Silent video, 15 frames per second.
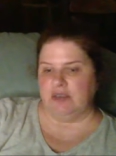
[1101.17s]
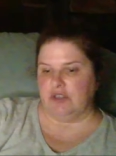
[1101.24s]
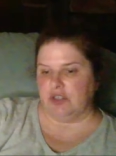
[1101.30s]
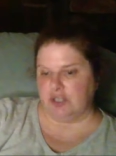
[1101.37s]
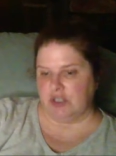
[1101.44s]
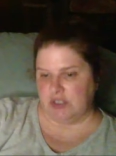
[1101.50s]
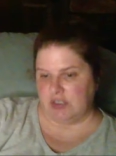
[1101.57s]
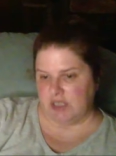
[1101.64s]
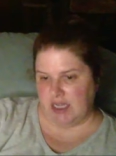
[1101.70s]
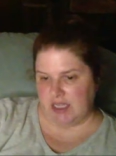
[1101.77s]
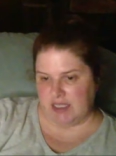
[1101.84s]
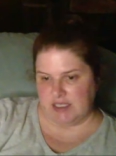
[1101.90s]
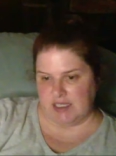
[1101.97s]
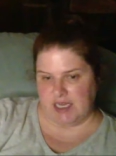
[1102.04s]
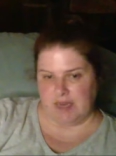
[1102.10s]
just
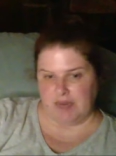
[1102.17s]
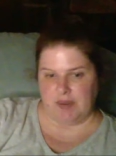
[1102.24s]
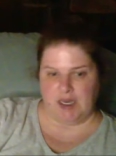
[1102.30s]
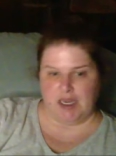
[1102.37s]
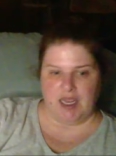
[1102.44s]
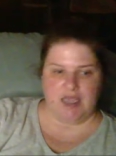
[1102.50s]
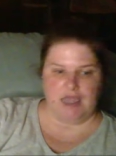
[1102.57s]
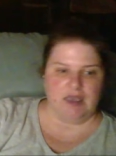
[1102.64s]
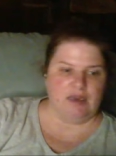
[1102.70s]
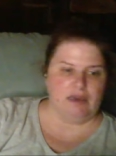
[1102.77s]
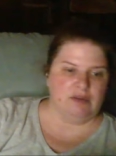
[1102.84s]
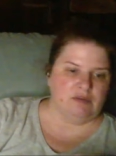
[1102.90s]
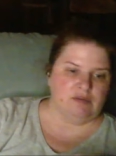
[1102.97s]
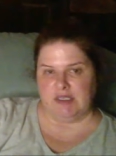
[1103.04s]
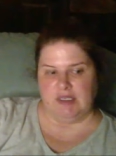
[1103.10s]
as Daemon can.
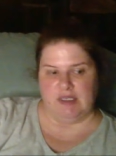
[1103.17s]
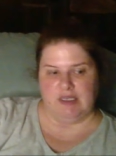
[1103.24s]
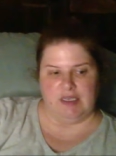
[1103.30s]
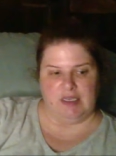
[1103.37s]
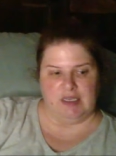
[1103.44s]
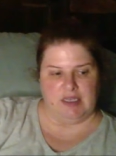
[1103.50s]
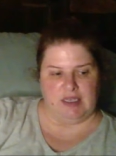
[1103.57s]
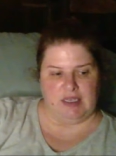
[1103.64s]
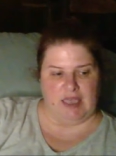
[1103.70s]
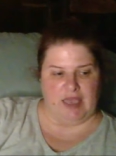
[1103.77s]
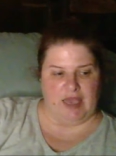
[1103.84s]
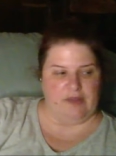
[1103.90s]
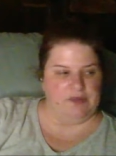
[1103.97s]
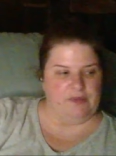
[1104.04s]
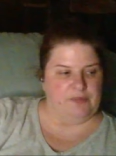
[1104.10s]

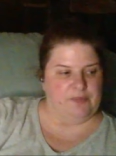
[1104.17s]
Yeah.